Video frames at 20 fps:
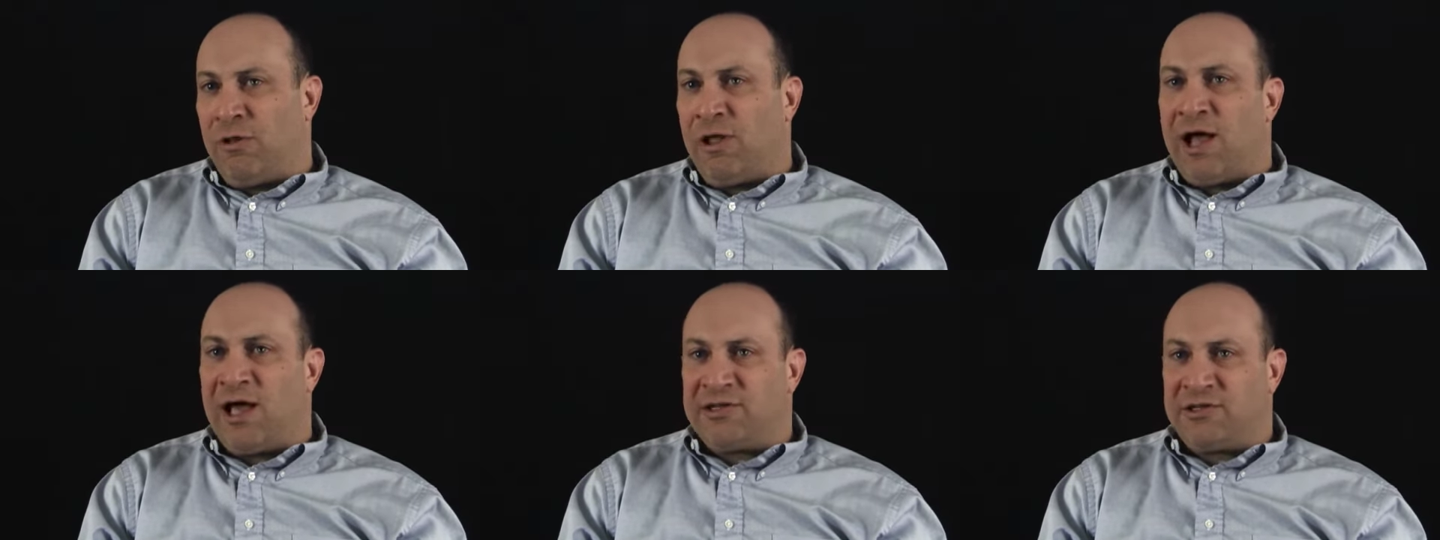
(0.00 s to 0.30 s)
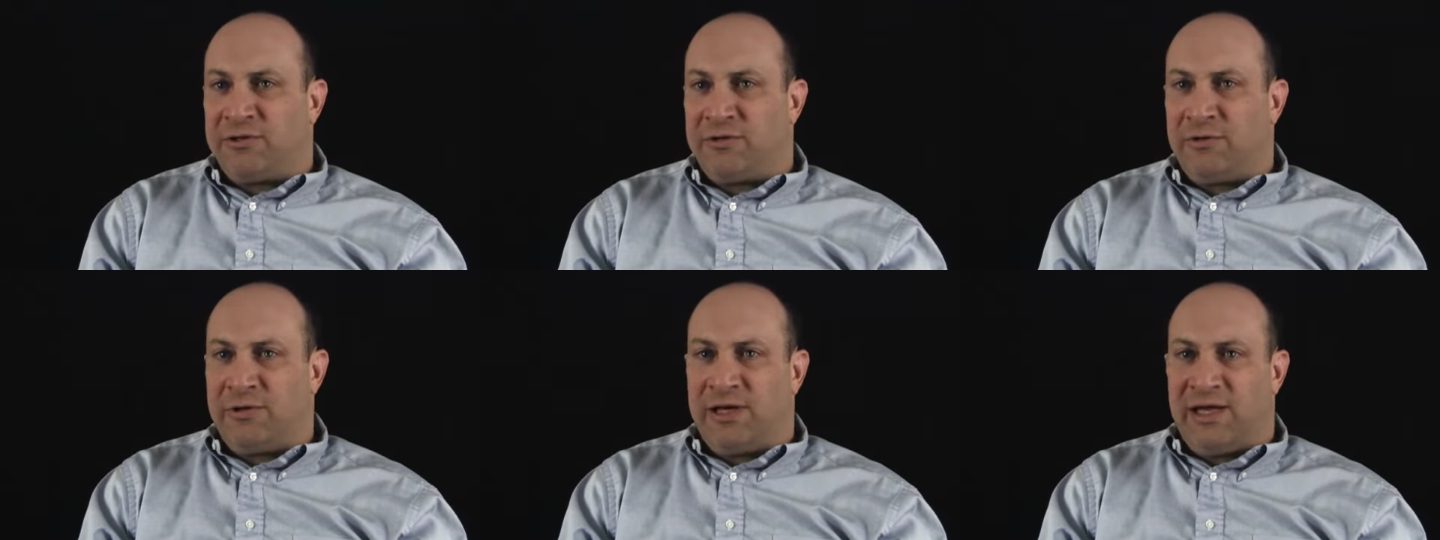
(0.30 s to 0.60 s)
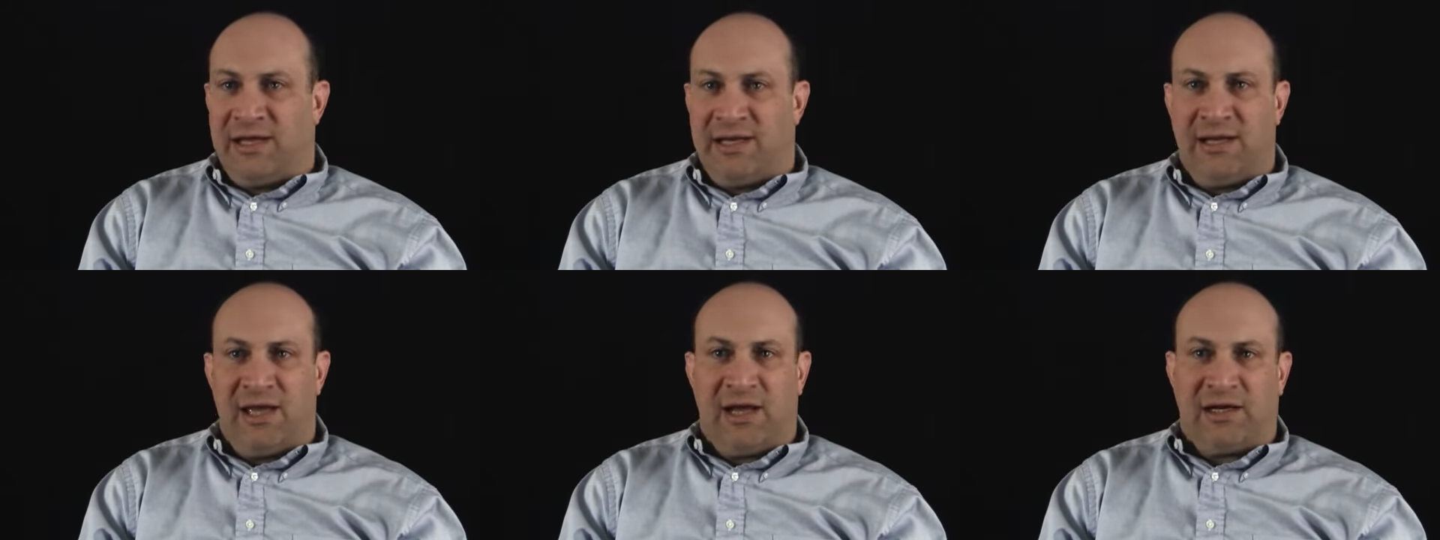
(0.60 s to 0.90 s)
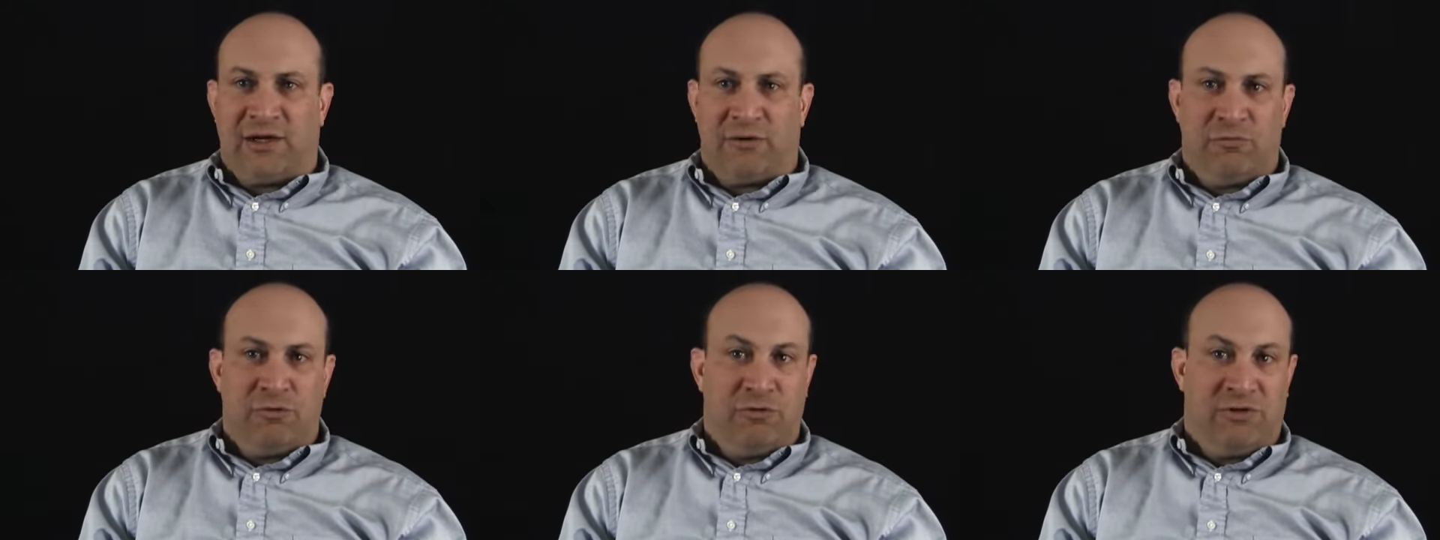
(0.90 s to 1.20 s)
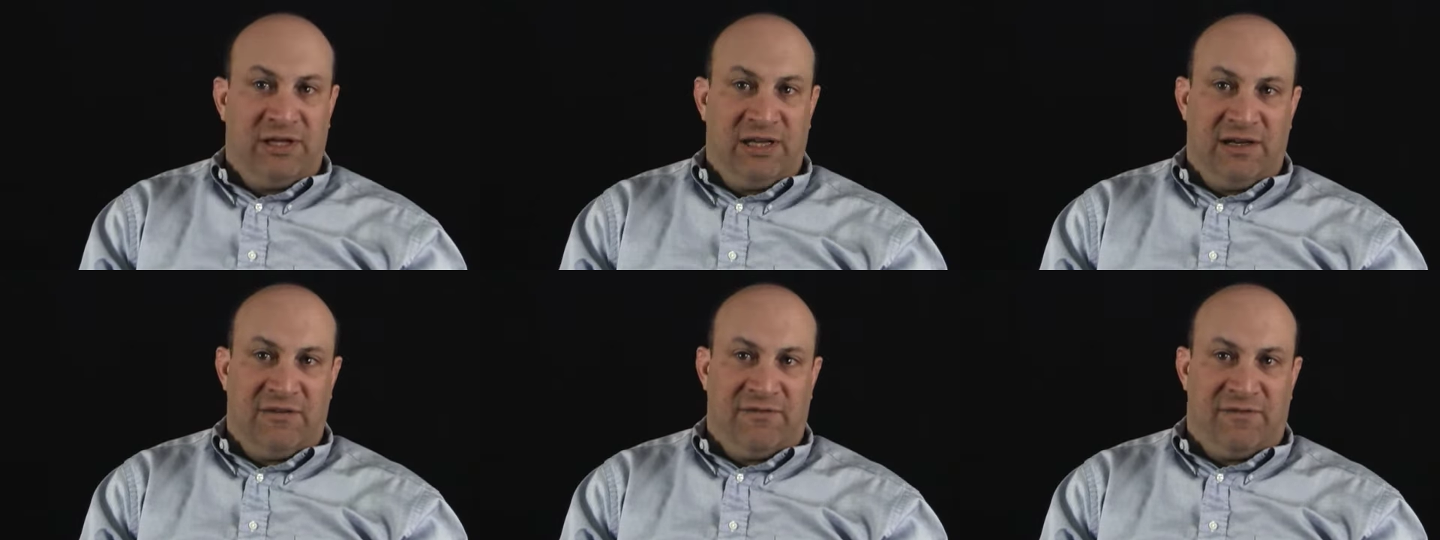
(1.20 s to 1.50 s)
also conduct a
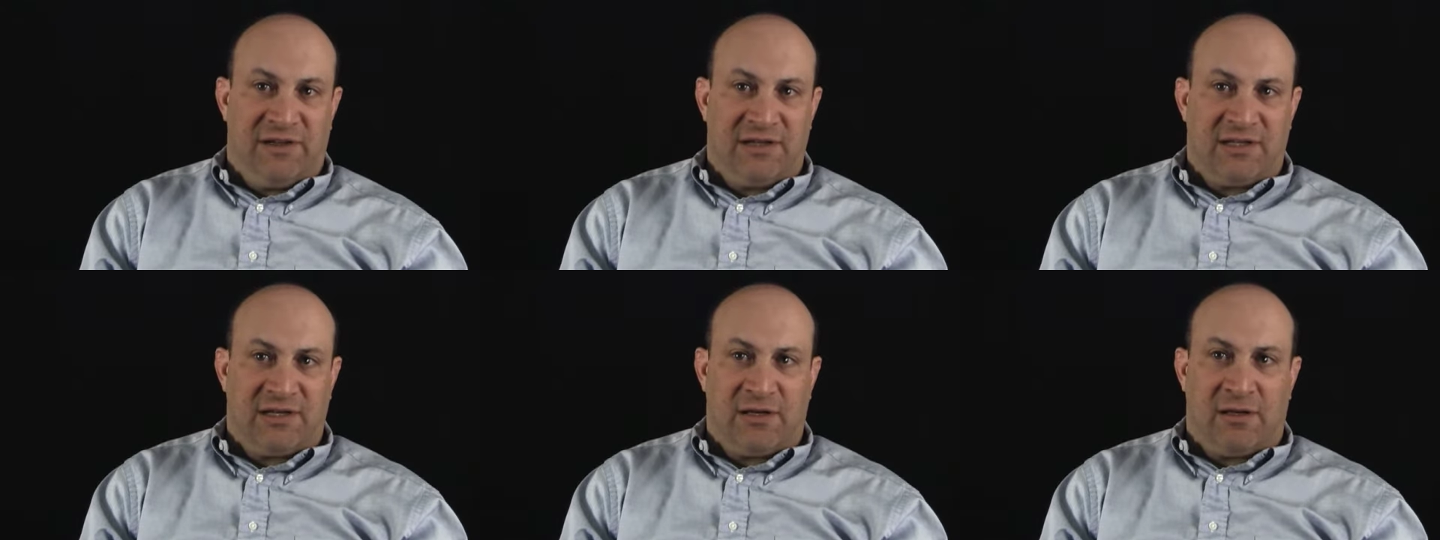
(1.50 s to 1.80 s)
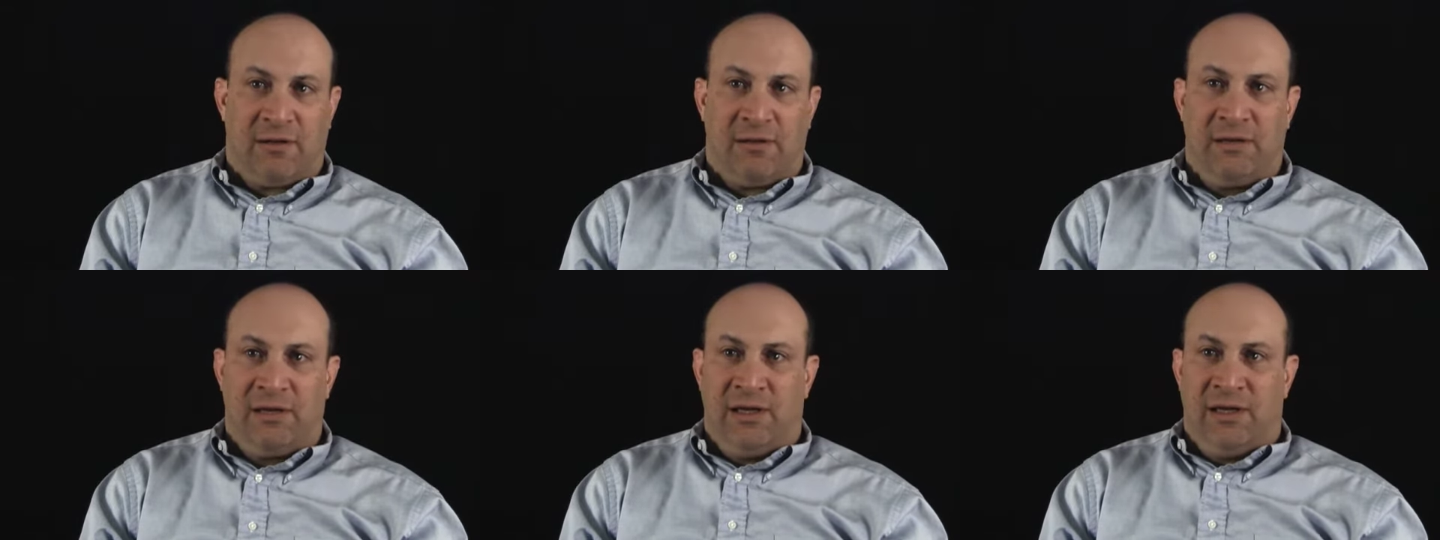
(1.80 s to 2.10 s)
routine physical